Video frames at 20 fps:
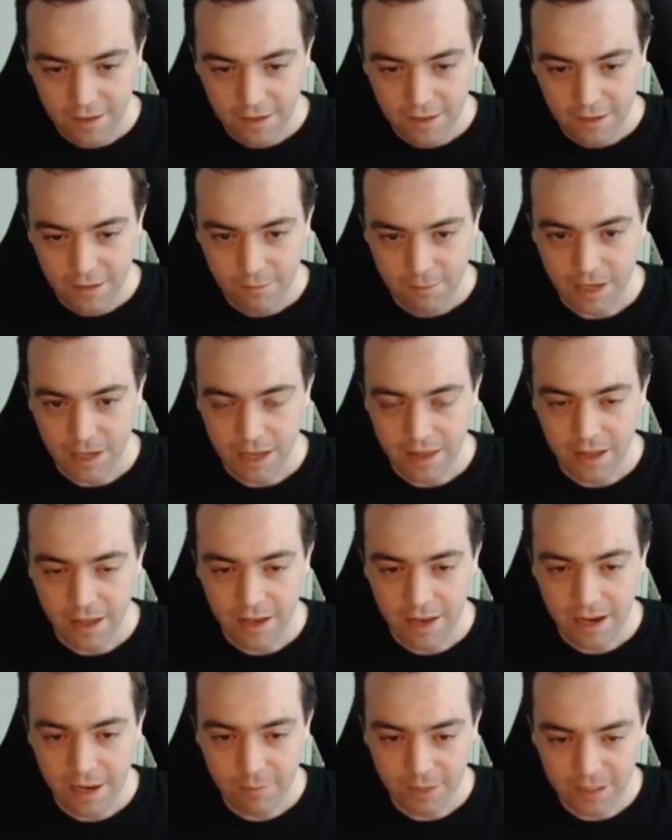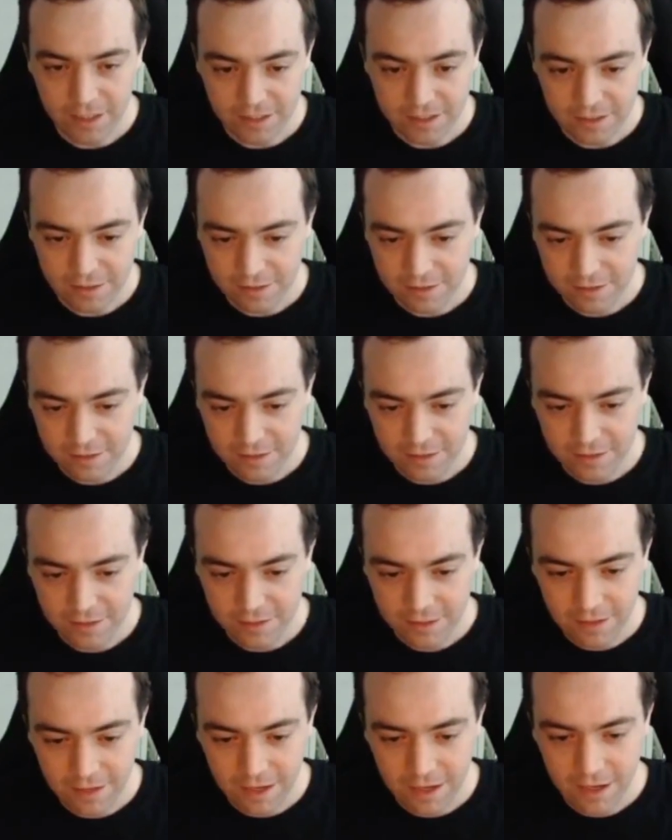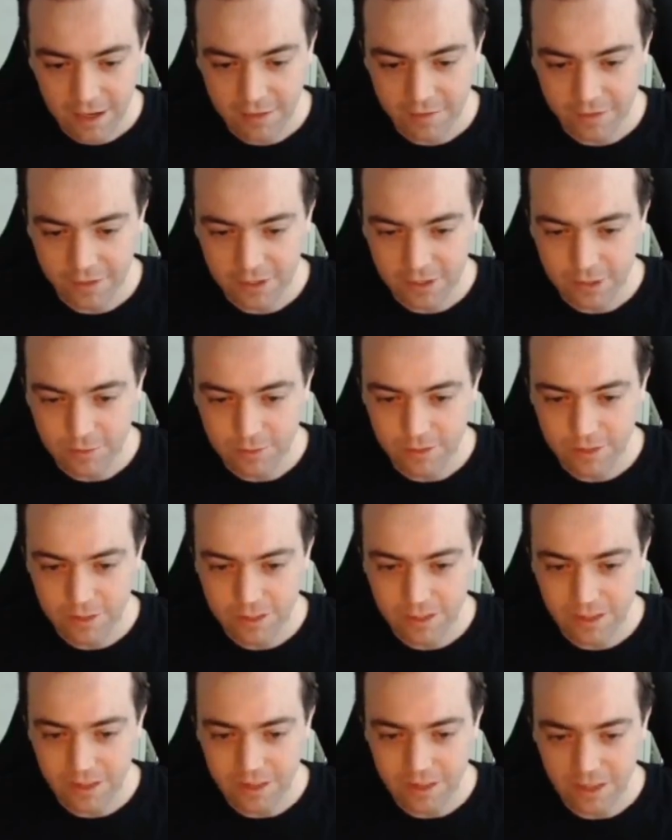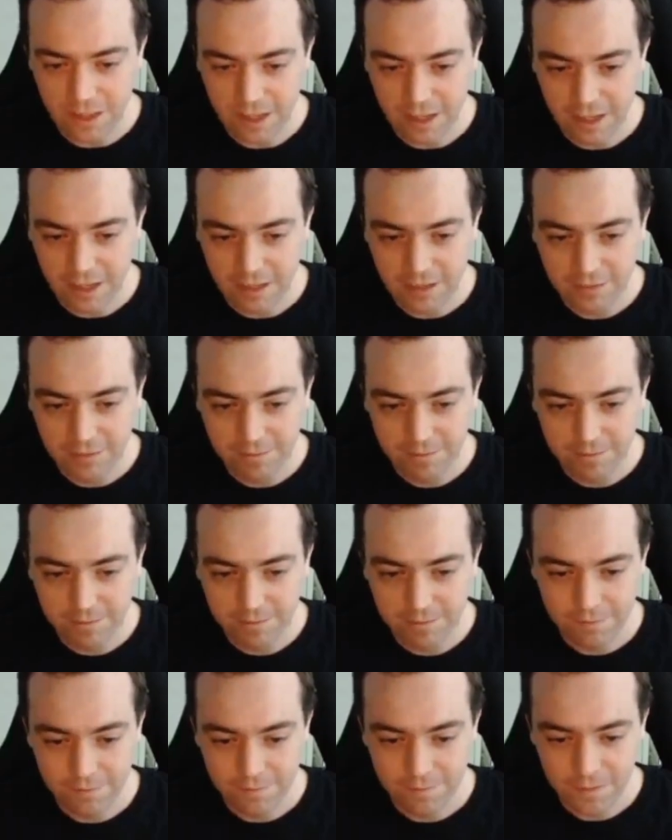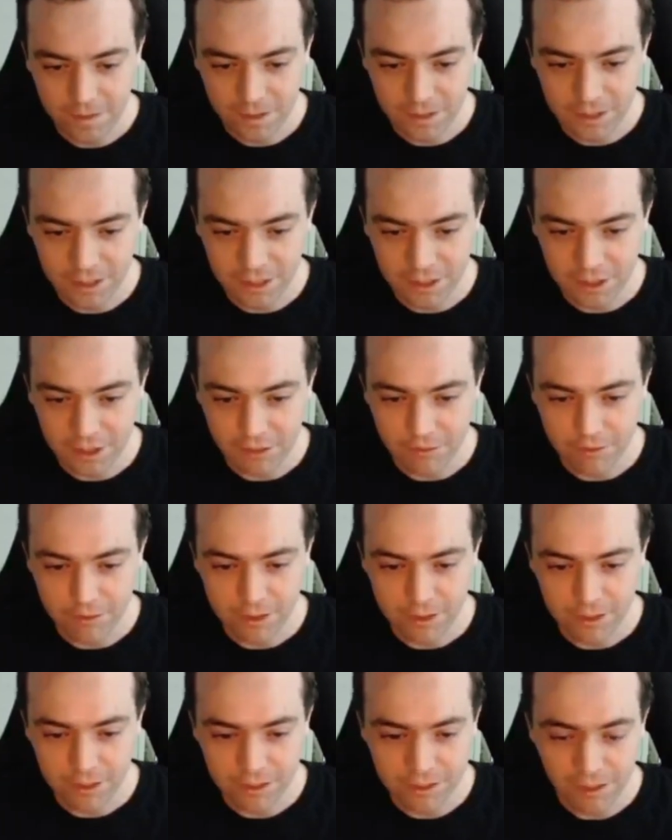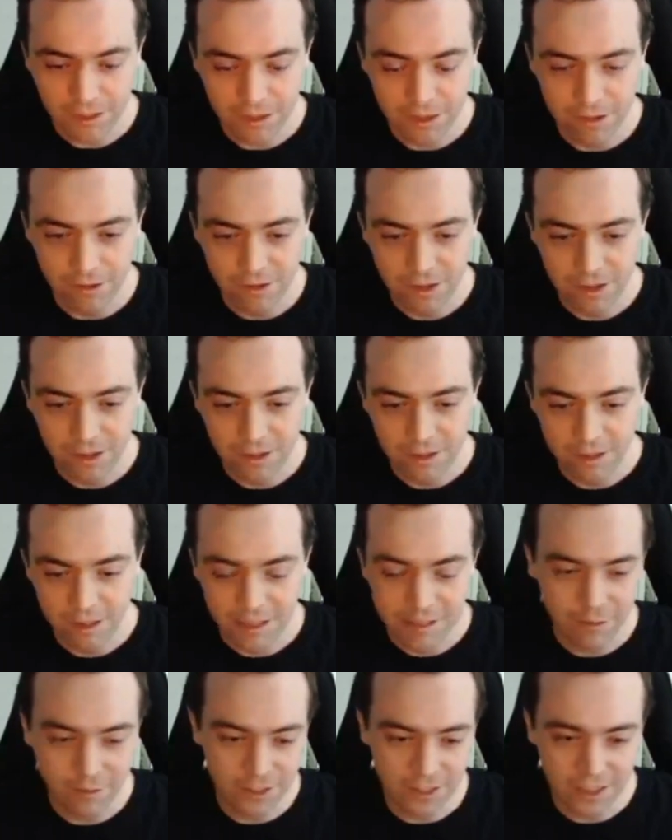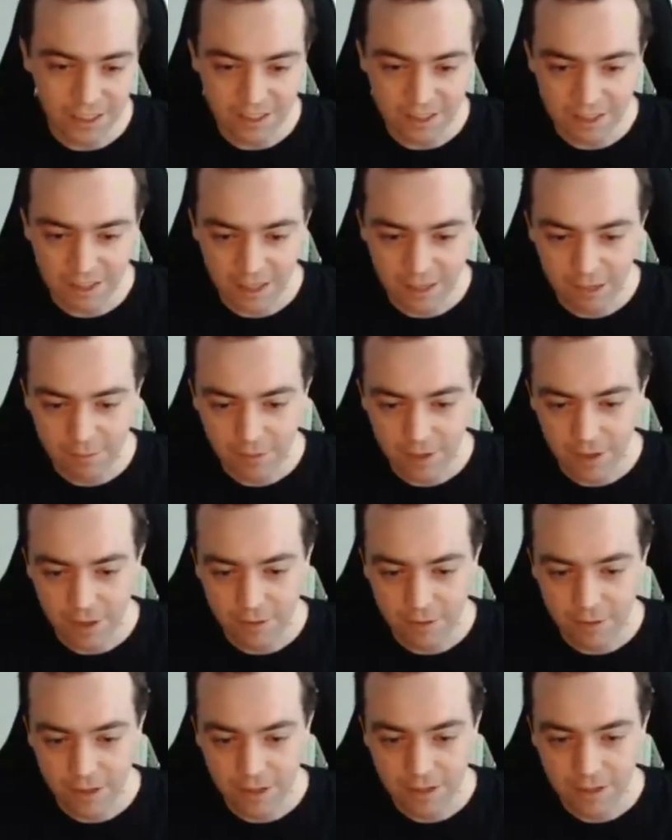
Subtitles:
So yeah, that enemy is invincible till she shoots, so that was Nyx again, by the way.